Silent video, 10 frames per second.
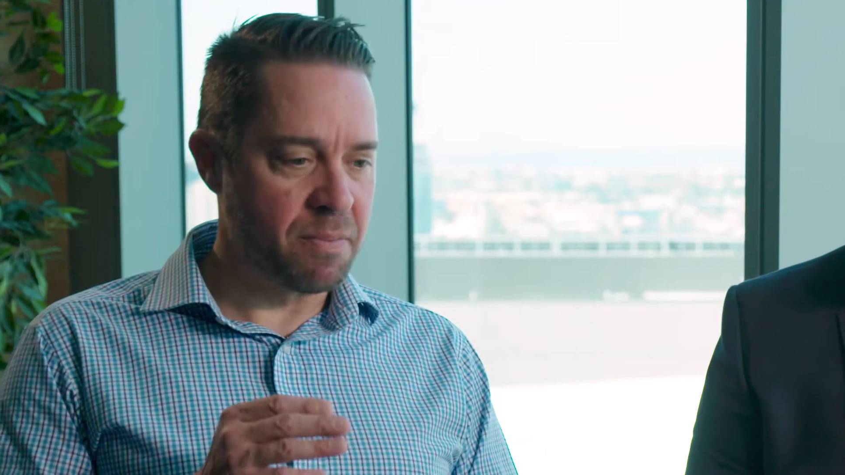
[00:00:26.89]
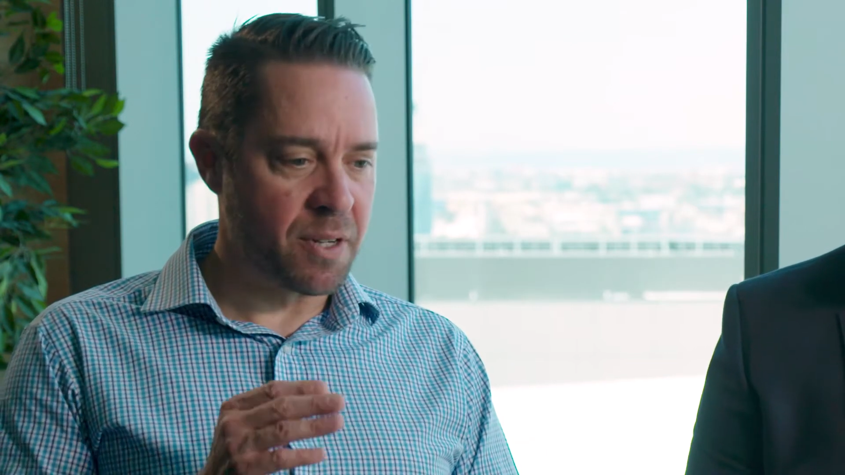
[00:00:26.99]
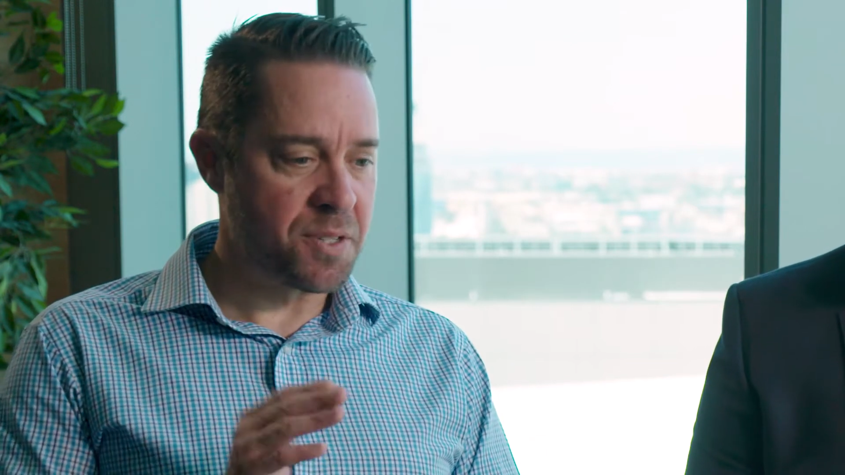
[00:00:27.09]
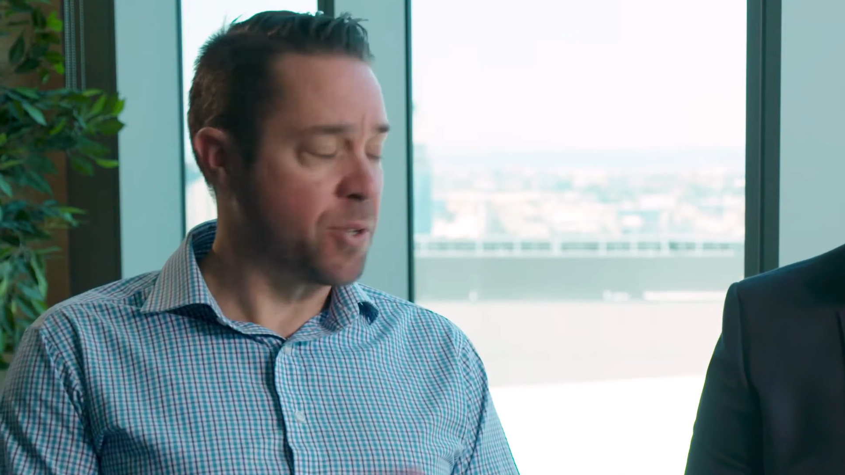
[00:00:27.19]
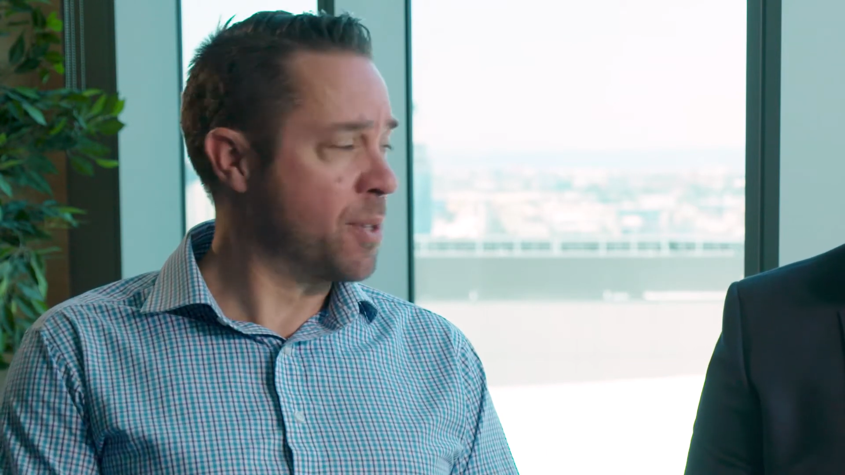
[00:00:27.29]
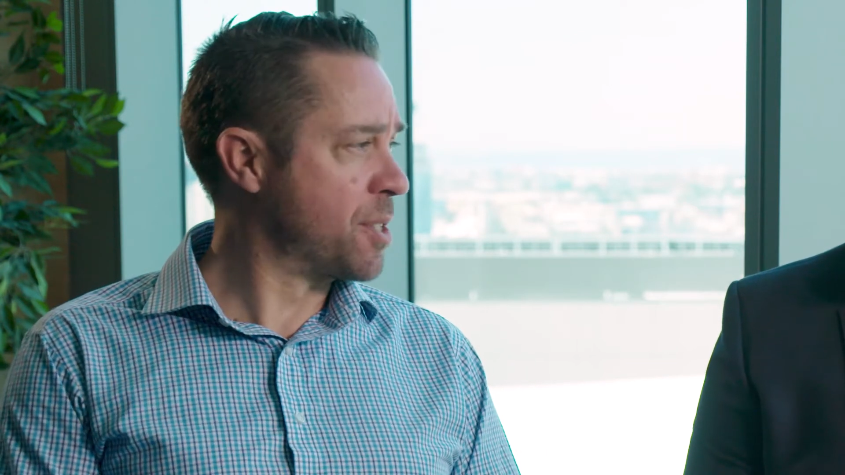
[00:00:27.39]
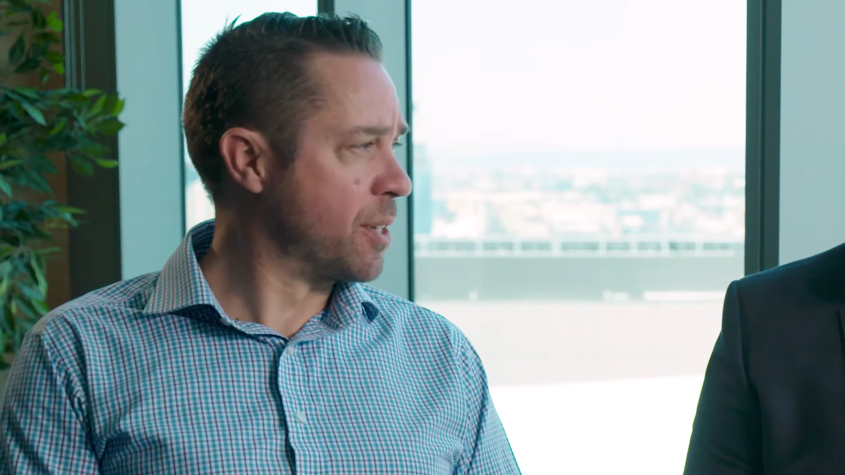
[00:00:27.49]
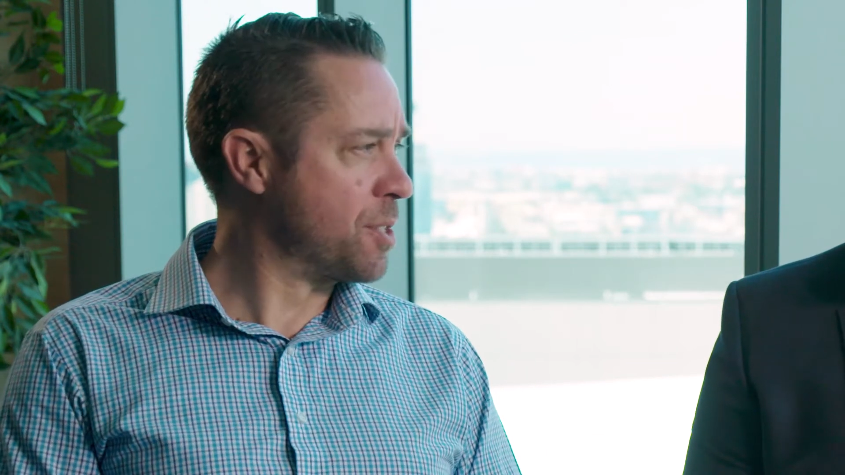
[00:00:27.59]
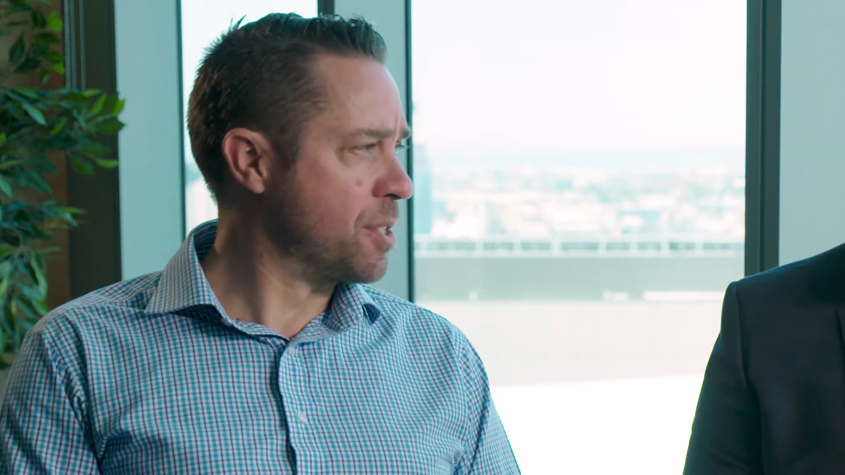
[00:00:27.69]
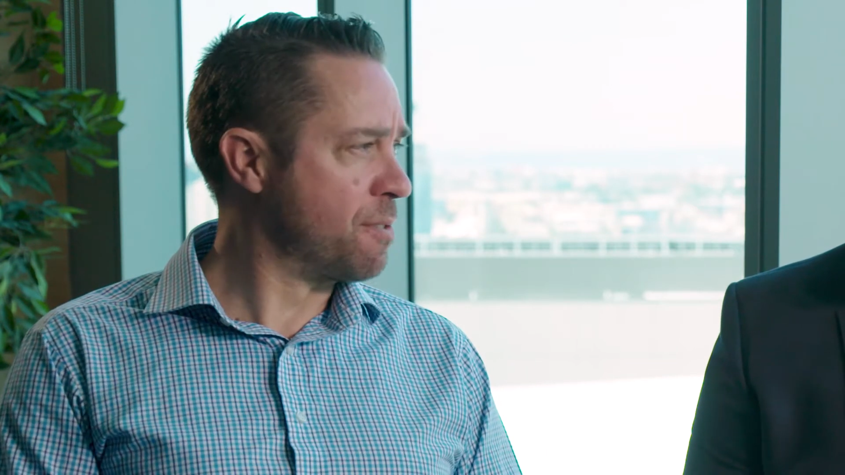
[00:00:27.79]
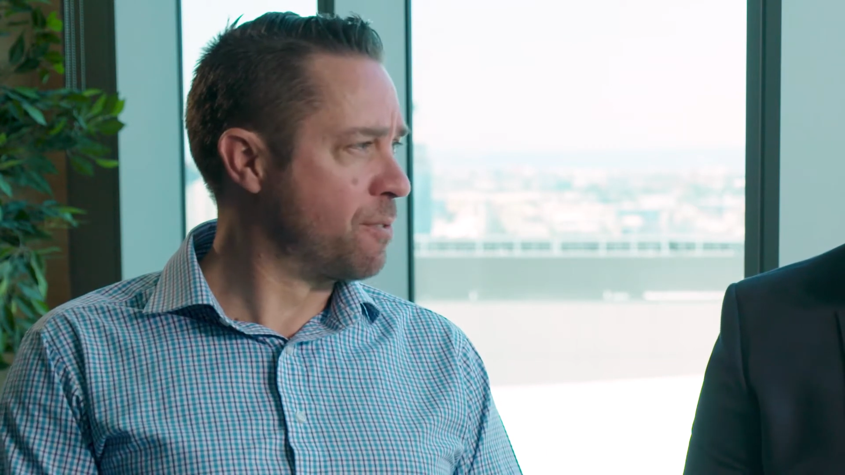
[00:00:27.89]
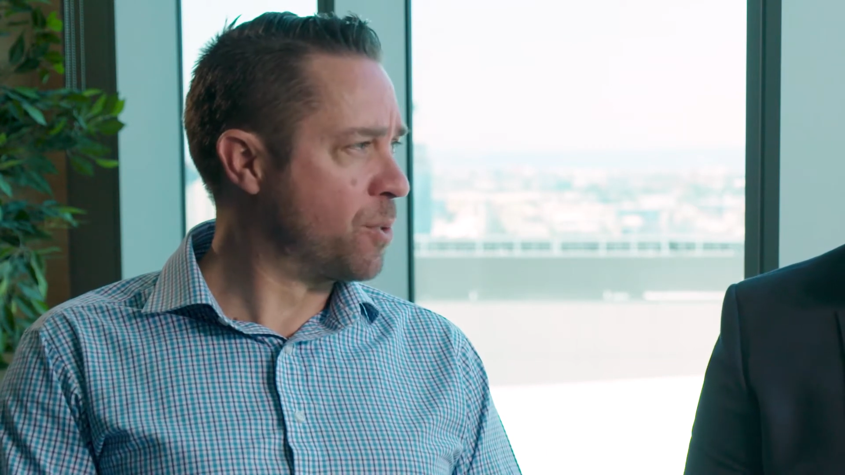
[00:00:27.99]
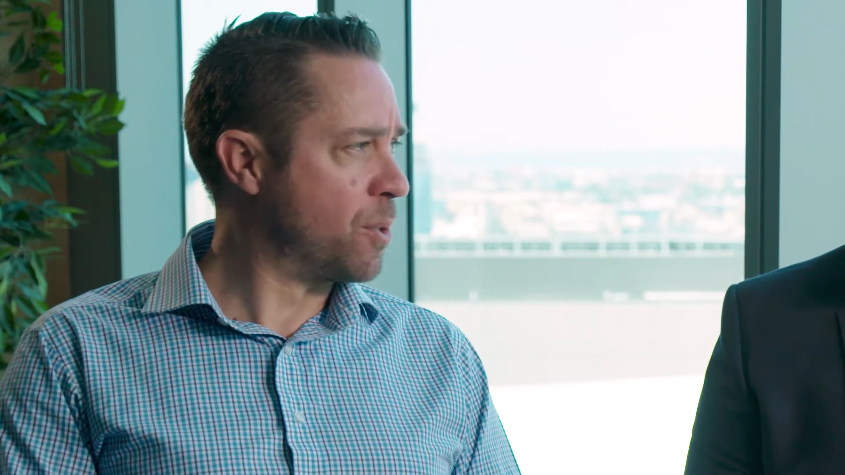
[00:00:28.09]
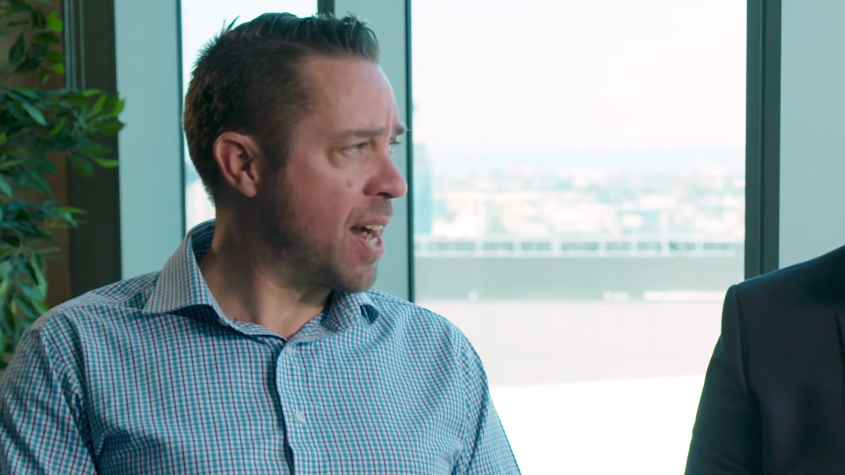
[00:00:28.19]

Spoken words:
security solutions for